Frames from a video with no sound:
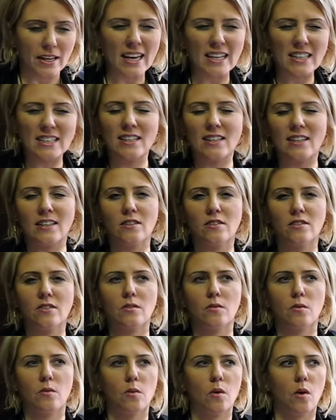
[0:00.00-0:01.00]

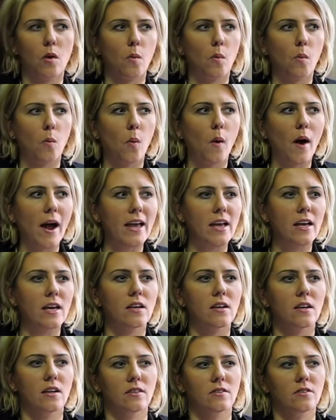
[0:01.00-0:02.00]
excellent
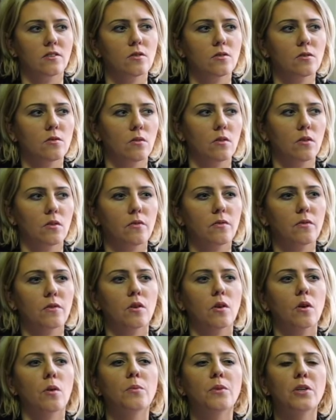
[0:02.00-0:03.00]
way and tool of
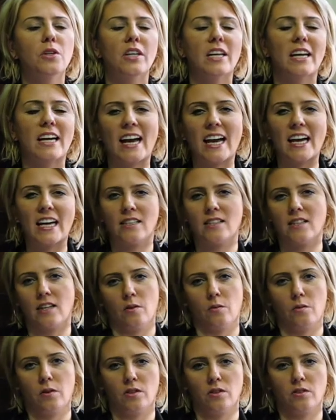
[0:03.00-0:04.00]

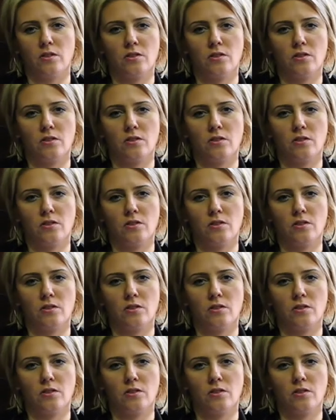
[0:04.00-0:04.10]
communicating with your